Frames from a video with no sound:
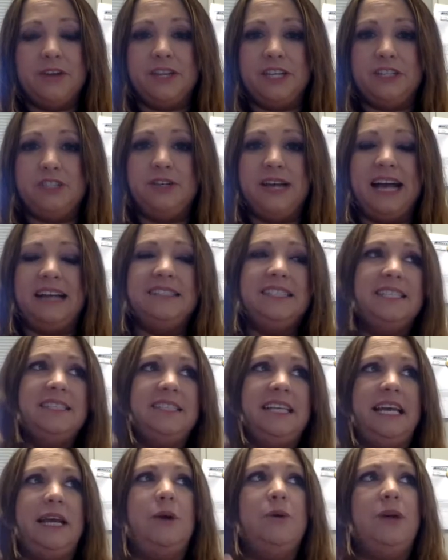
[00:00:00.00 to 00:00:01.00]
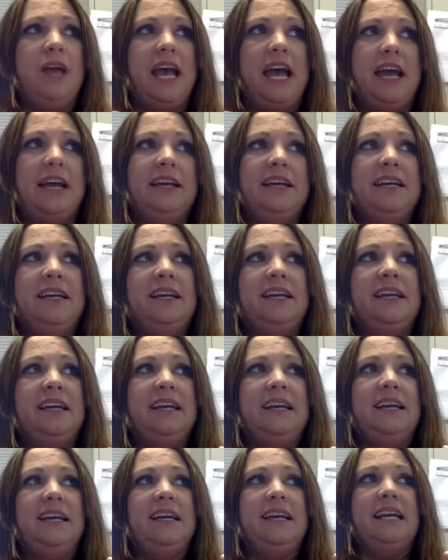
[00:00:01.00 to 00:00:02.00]
that you have to say, okay,
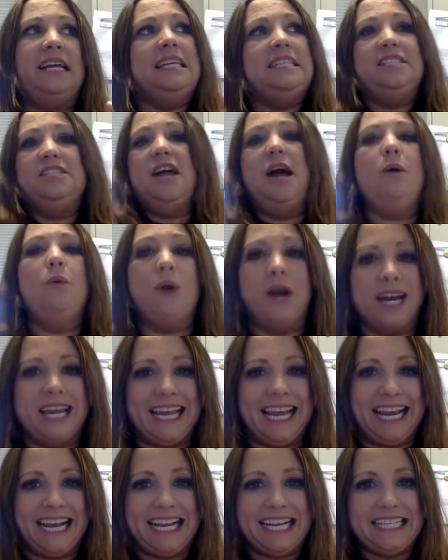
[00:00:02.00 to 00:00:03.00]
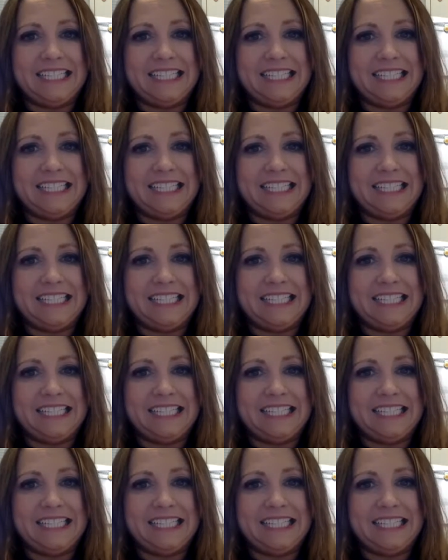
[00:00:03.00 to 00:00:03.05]
it's not working.